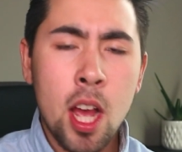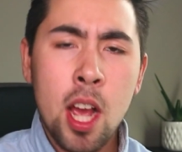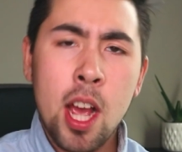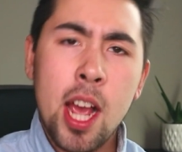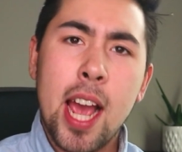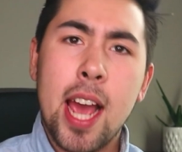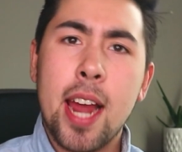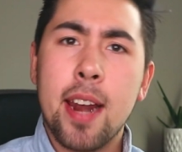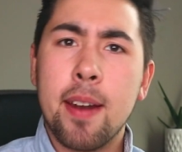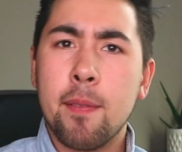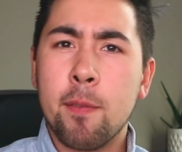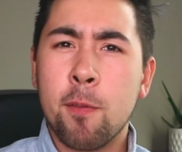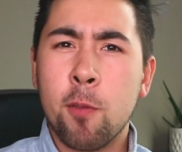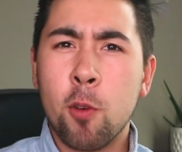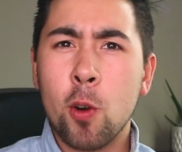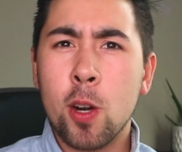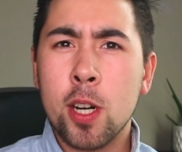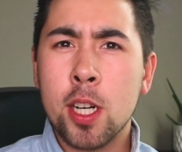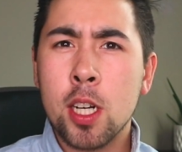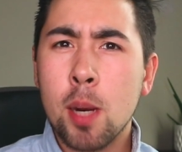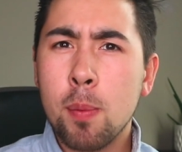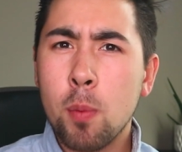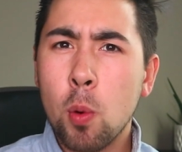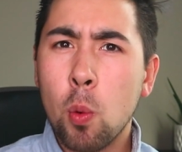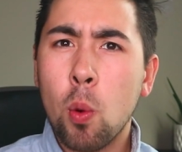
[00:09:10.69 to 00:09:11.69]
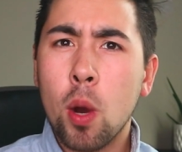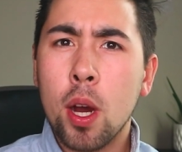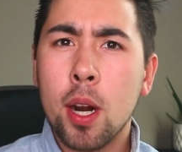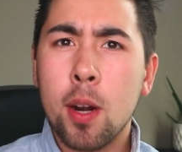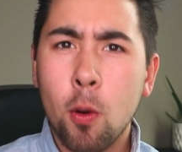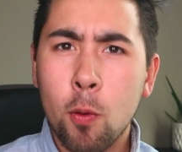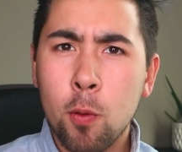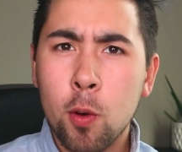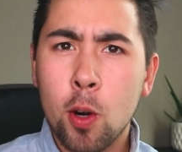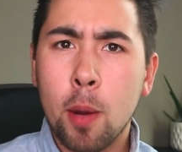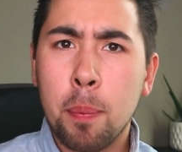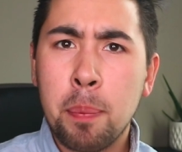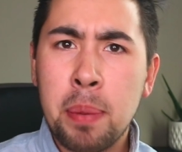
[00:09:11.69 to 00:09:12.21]
And for a number 1
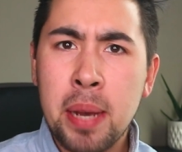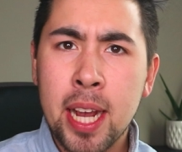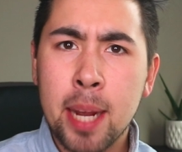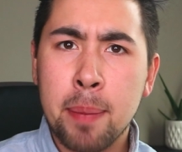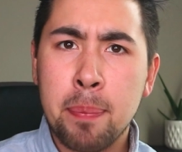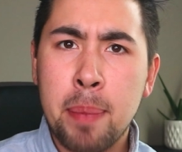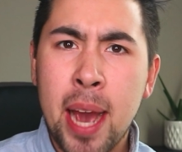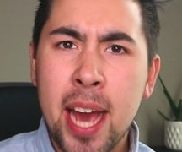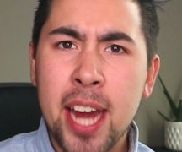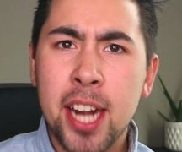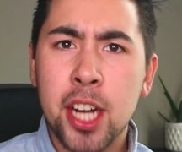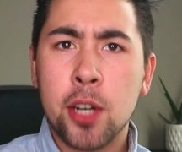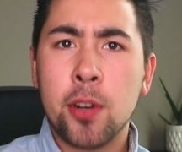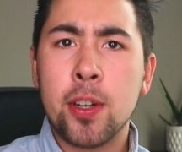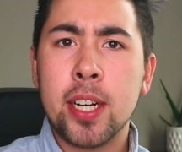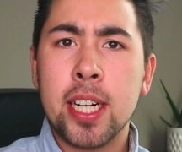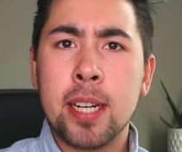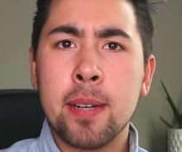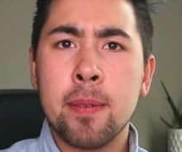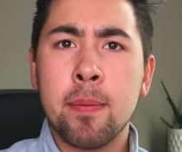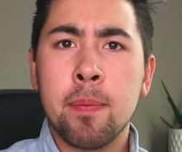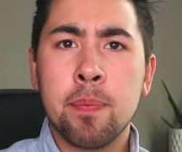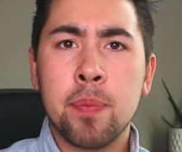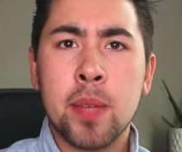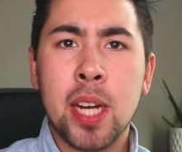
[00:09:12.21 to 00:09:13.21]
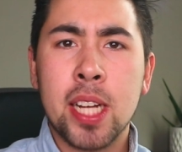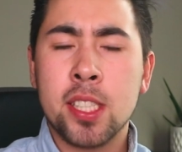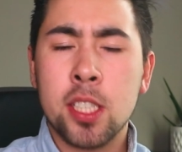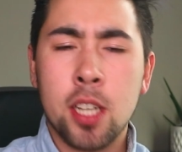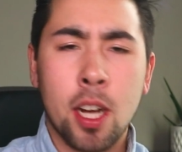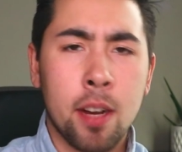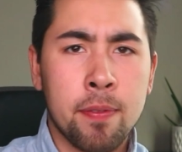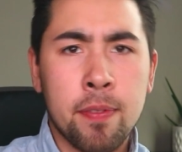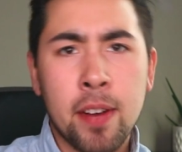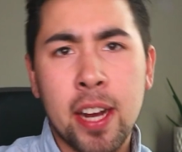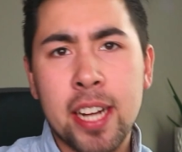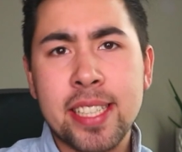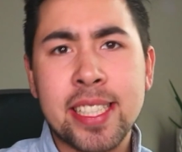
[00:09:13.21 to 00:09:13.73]
overall pick pedigree, that's
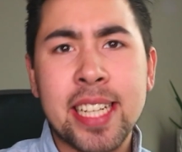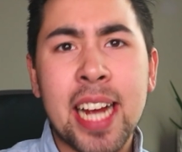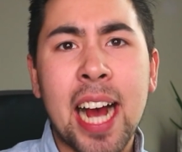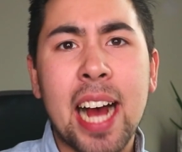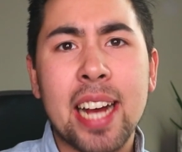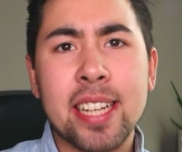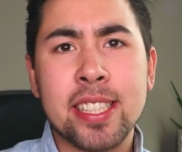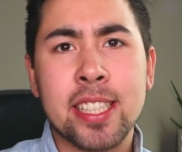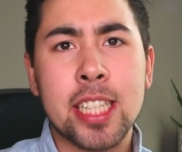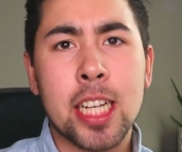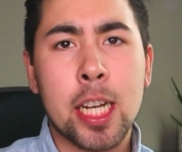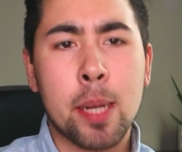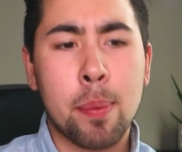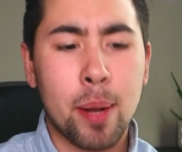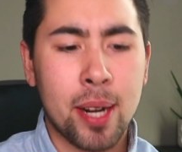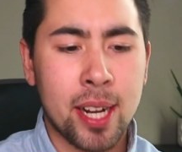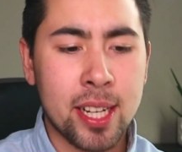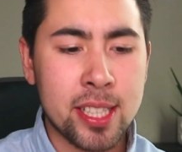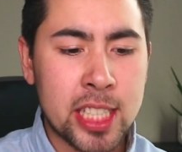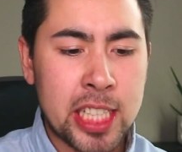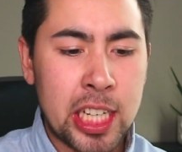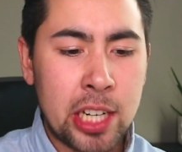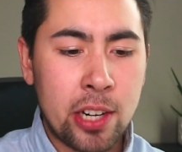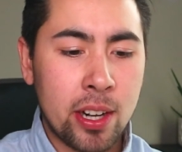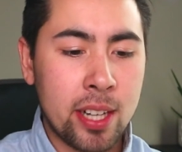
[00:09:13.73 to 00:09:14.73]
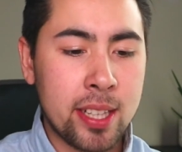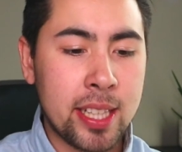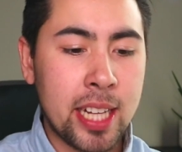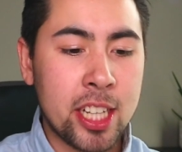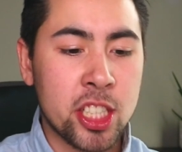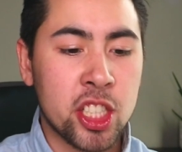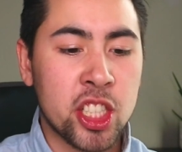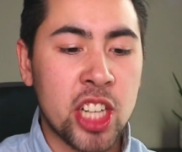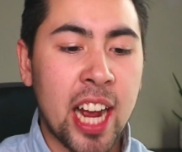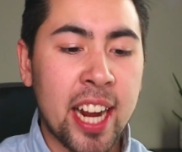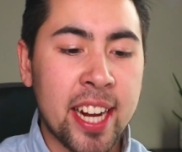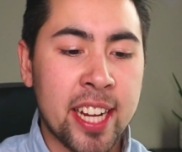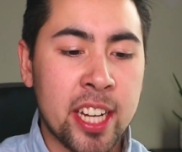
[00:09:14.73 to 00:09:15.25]
not fantastic. But considering that
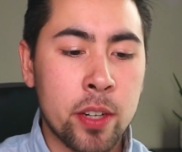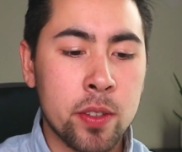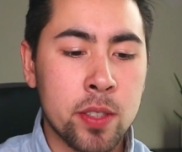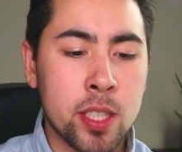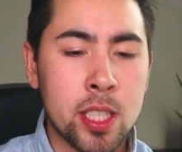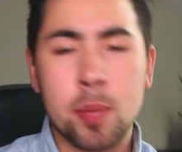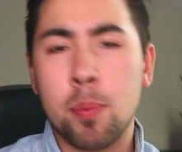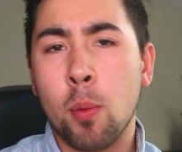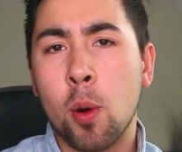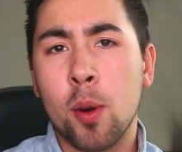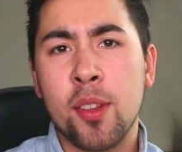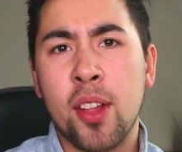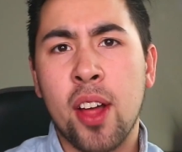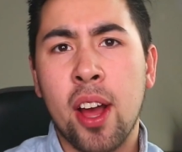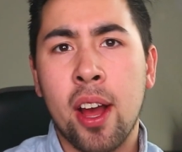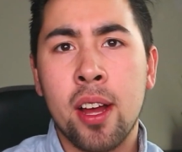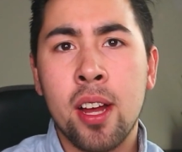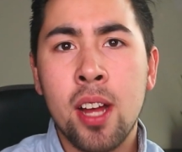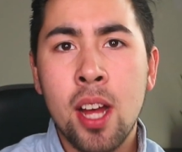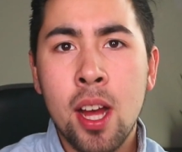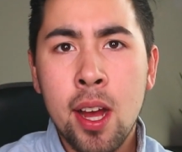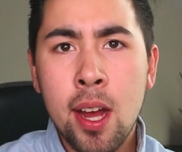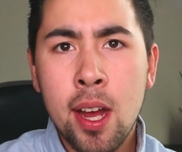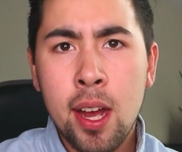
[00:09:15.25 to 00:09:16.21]
Jack Hughes is more that